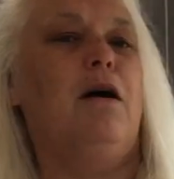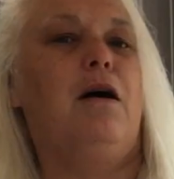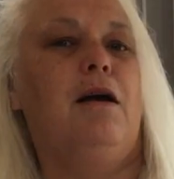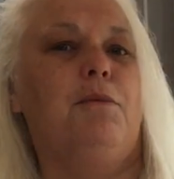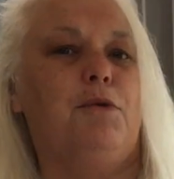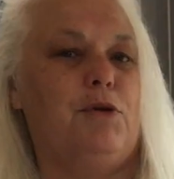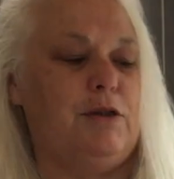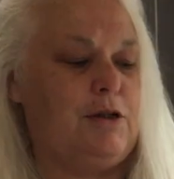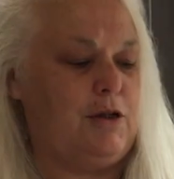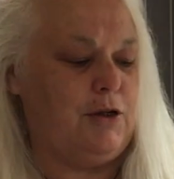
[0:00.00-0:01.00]
I am going
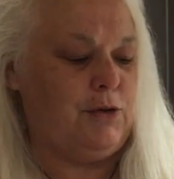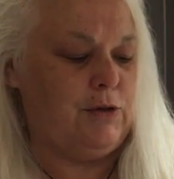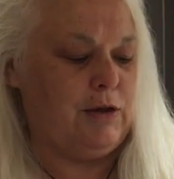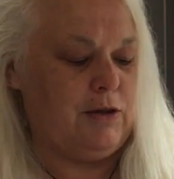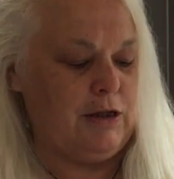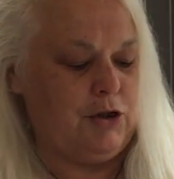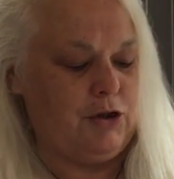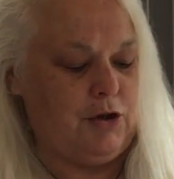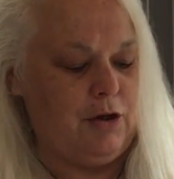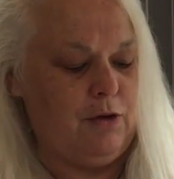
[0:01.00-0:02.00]
to use this
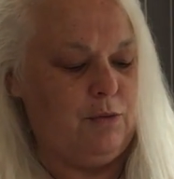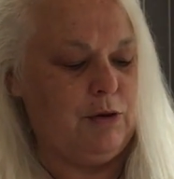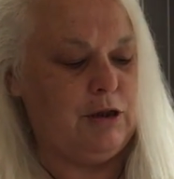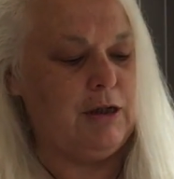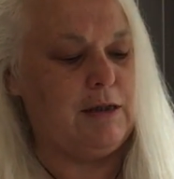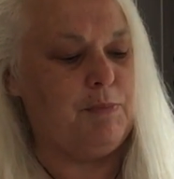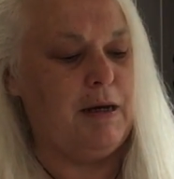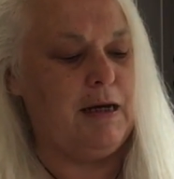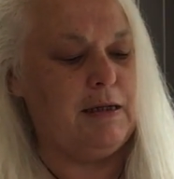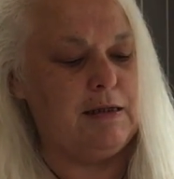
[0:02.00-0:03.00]
sugar, which has
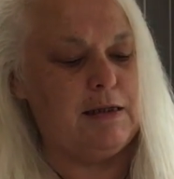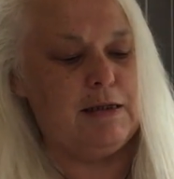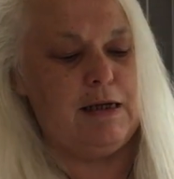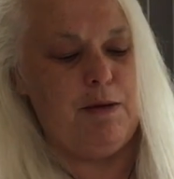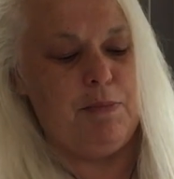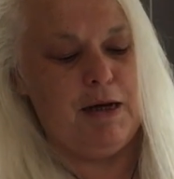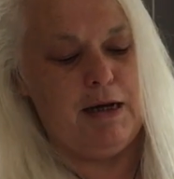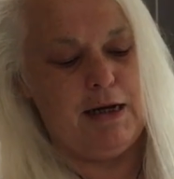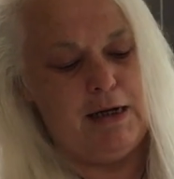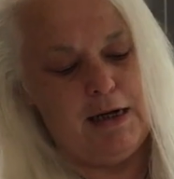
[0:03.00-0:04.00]
been steeping
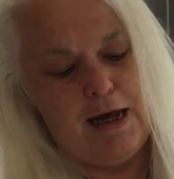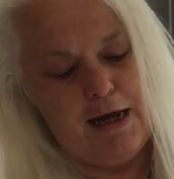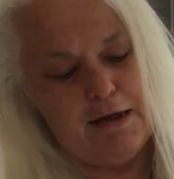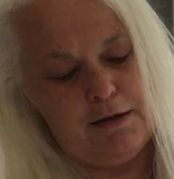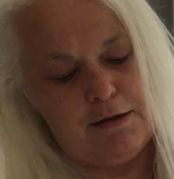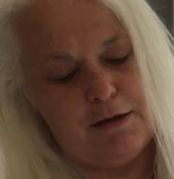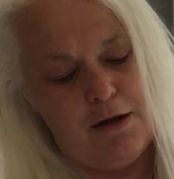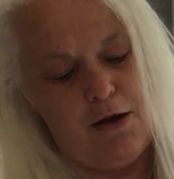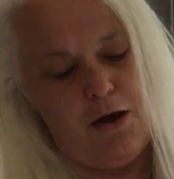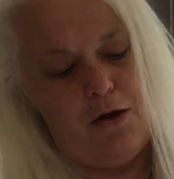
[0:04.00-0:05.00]
in layers
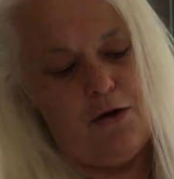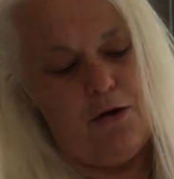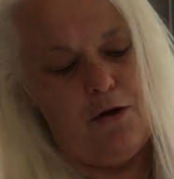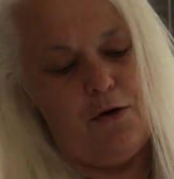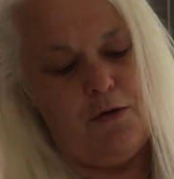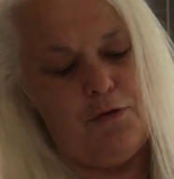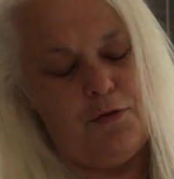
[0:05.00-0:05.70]
of